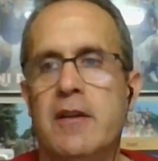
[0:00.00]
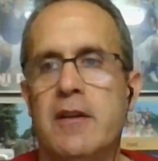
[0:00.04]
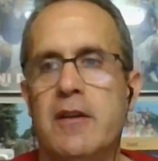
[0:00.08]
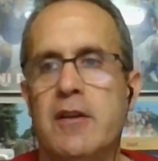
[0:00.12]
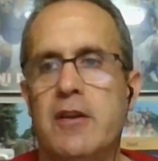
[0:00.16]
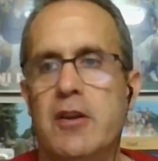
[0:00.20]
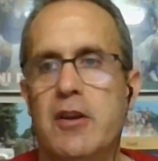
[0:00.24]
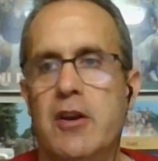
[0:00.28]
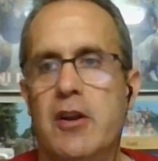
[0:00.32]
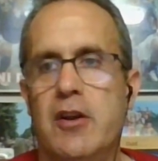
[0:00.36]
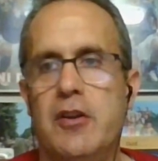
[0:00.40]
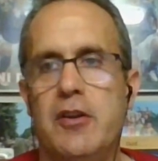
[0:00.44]

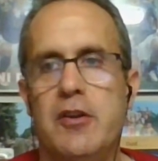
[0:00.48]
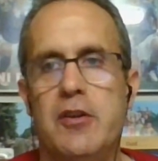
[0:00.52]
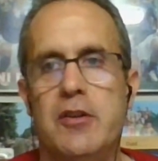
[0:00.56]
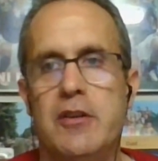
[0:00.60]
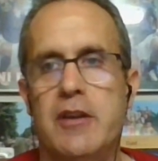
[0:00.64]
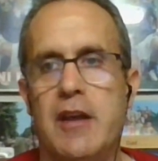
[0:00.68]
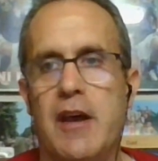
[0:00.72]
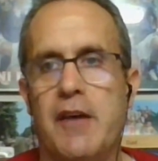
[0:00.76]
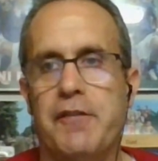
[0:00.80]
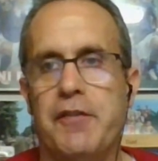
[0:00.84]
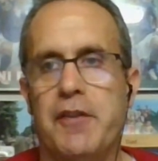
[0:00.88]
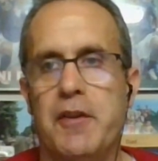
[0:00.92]
You know, you
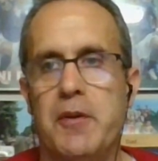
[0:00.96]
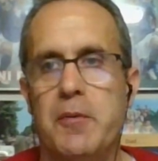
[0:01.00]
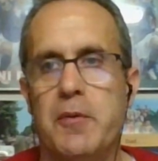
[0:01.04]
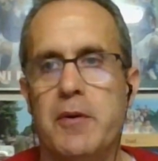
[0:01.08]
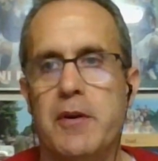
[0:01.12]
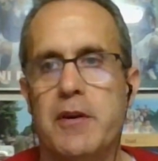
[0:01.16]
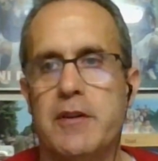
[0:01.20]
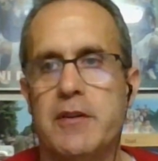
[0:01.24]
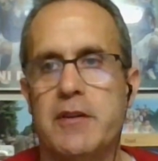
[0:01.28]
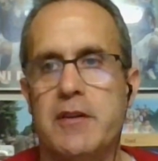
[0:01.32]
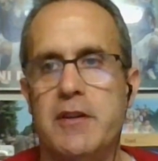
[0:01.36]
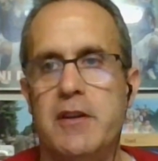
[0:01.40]
definitely want
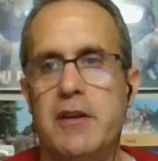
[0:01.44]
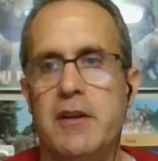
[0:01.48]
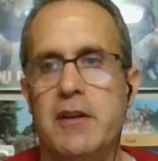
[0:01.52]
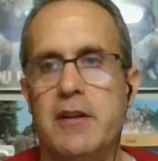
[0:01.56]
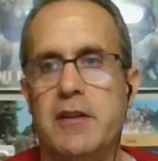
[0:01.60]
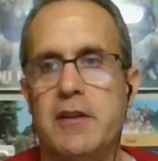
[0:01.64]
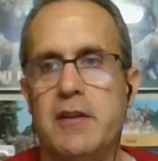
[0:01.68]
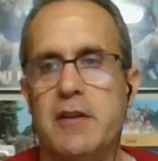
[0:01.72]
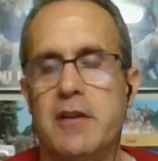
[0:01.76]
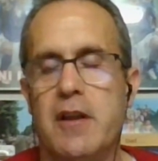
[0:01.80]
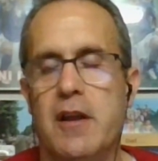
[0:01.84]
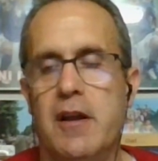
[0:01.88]
to see
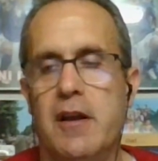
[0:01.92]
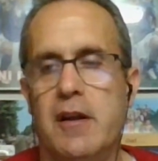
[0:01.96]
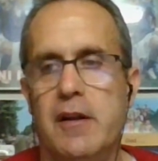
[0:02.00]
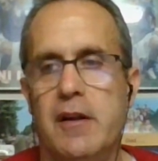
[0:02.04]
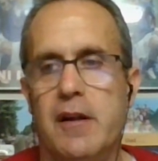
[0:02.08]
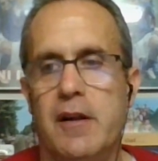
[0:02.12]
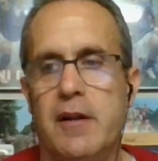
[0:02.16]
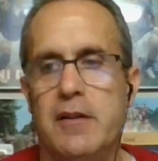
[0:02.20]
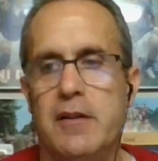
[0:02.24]
a, a